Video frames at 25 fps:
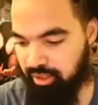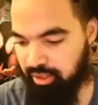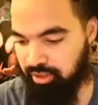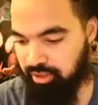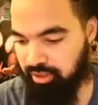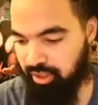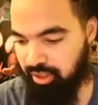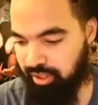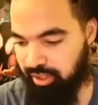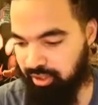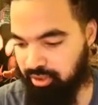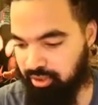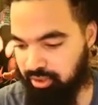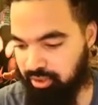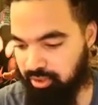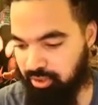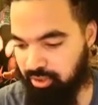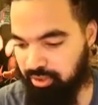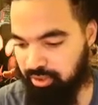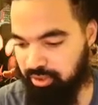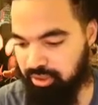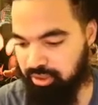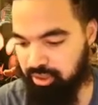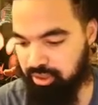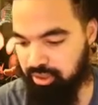like
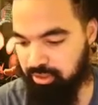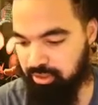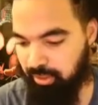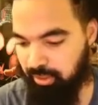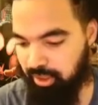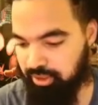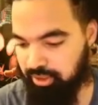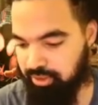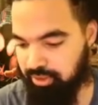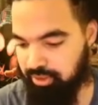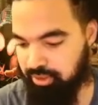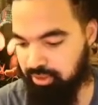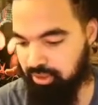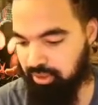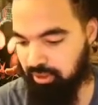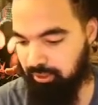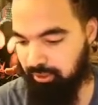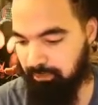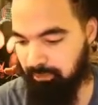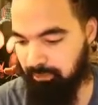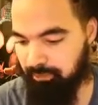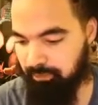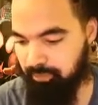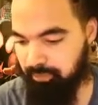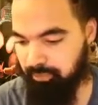throws his specials,
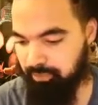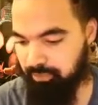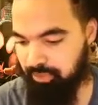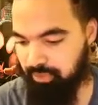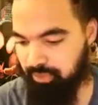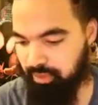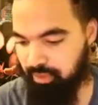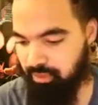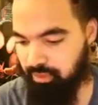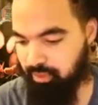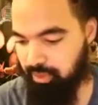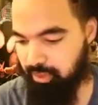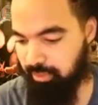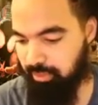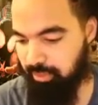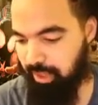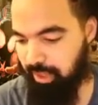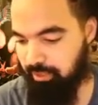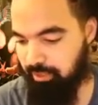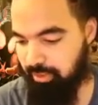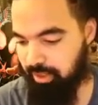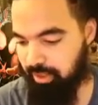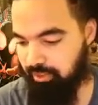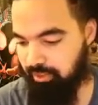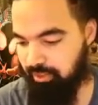he
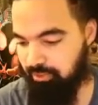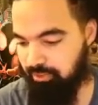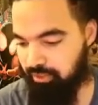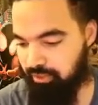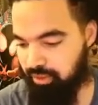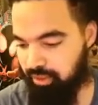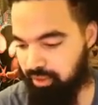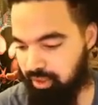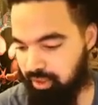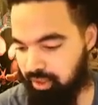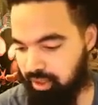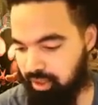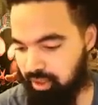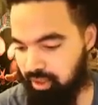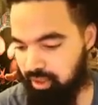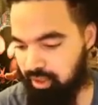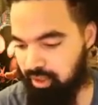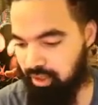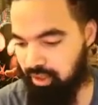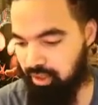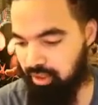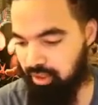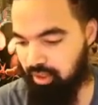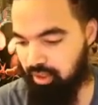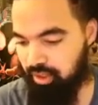might be in for
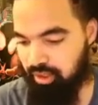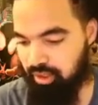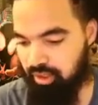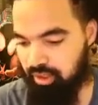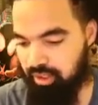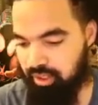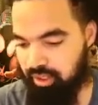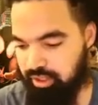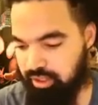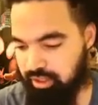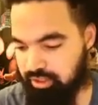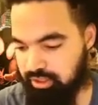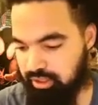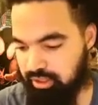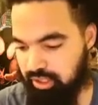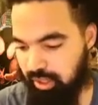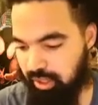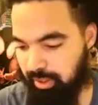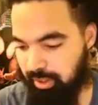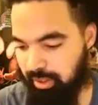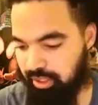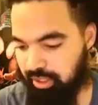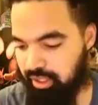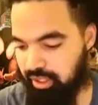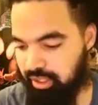easy time.
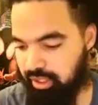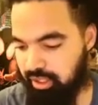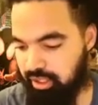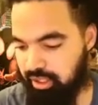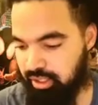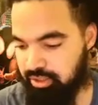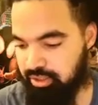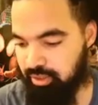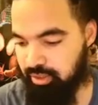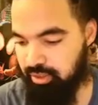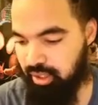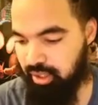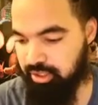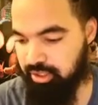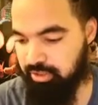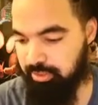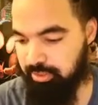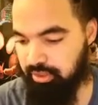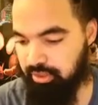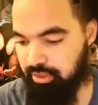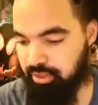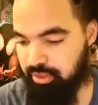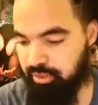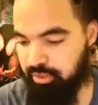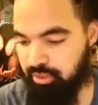I need to get to a
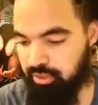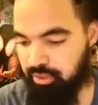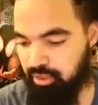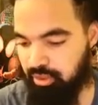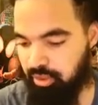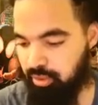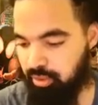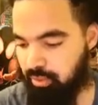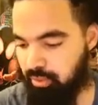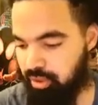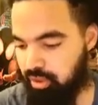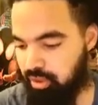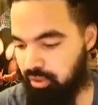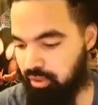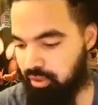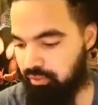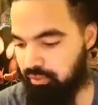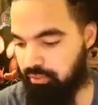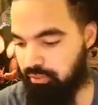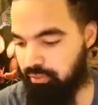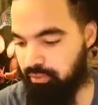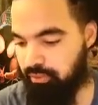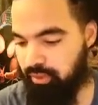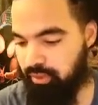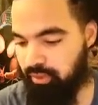SP2 and throw one off
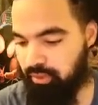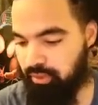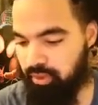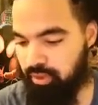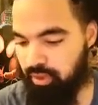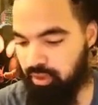and feel